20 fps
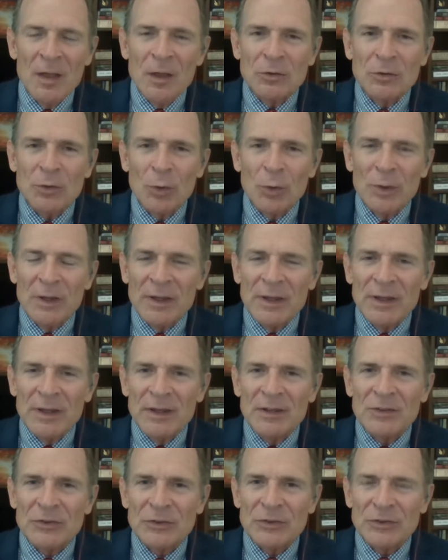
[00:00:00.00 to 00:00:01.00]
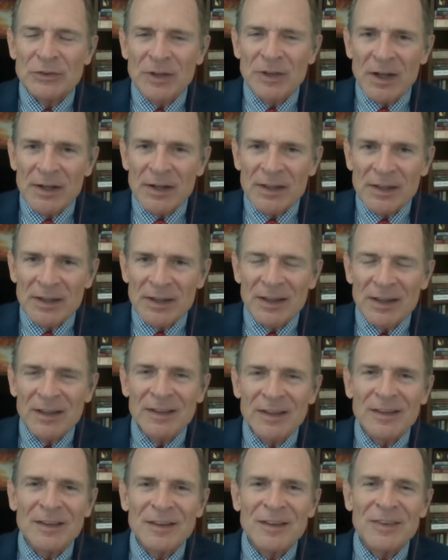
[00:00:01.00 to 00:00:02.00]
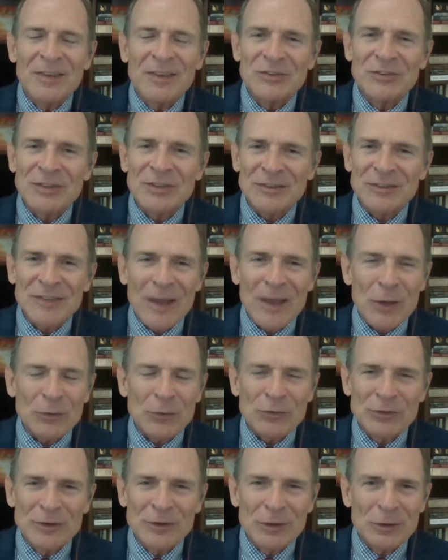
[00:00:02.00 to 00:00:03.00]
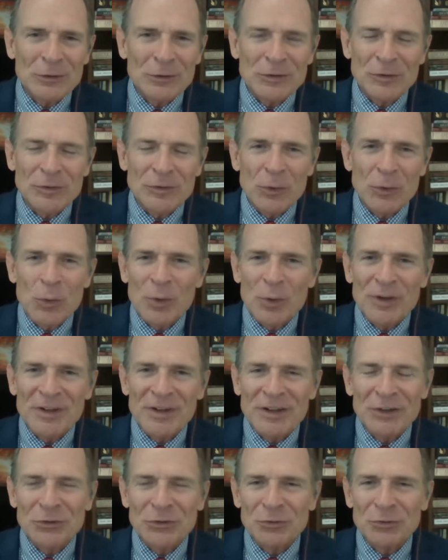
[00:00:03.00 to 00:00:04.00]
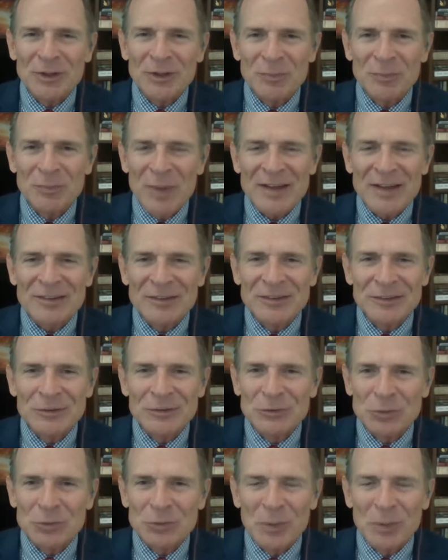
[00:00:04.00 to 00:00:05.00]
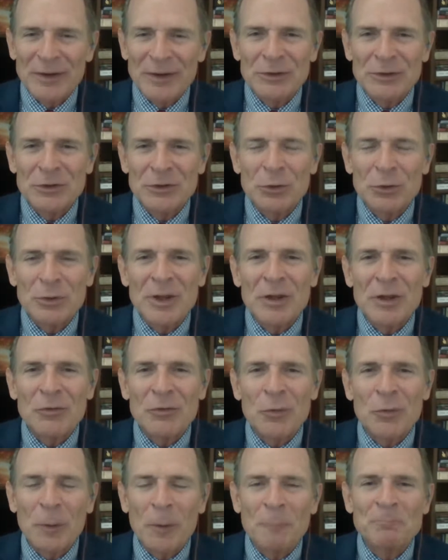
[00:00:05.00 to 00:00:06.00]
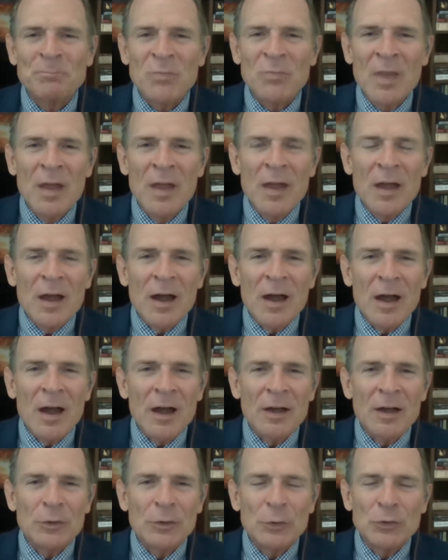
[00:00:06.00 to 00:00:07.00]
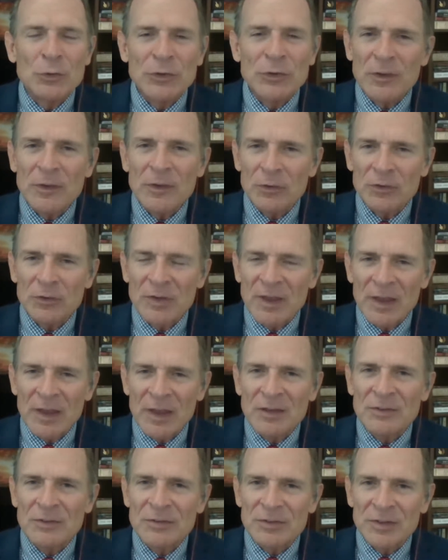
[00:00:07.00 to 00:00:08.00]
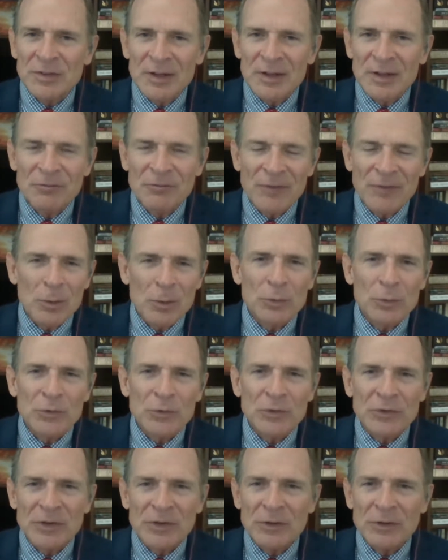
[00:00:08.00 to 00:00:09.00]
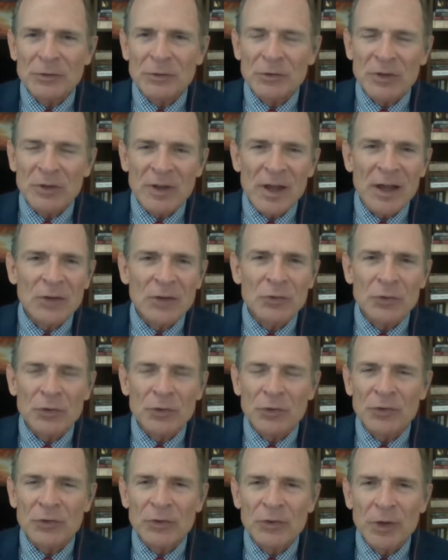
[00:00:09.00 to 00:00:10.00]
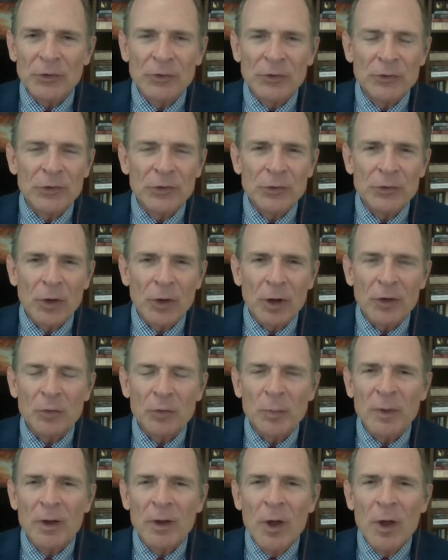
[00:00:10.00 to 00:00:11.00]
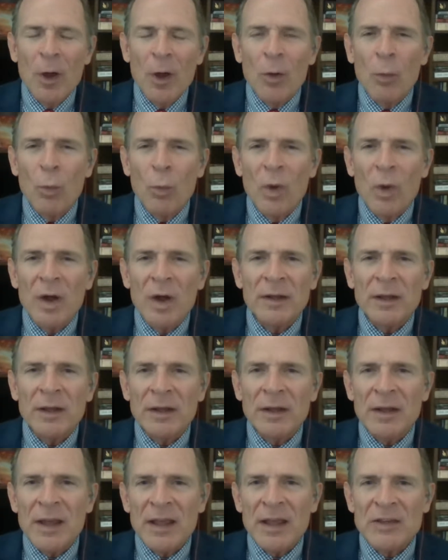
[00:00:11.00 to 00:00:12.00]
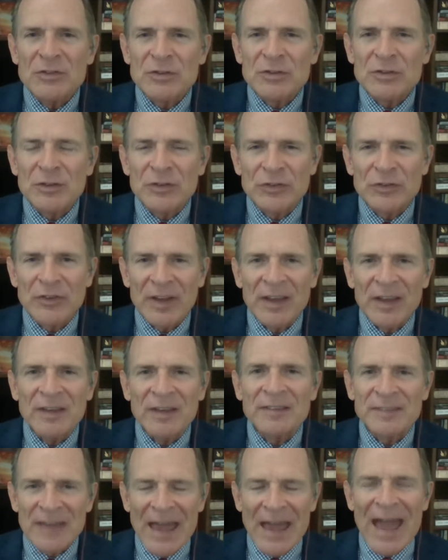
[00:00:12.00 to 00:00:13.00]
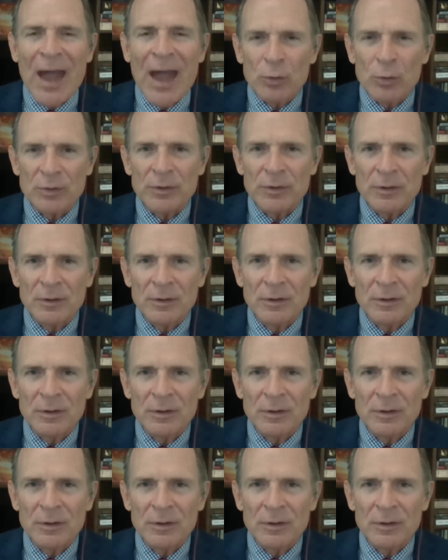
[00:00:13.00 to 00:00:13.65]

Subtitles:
So in studying the 6,000 years of recorded history back to Sumerian cuneiform, you see there's kings and pharaohs and Caesars and Kaisers and sultans and czars, but one nation stands out.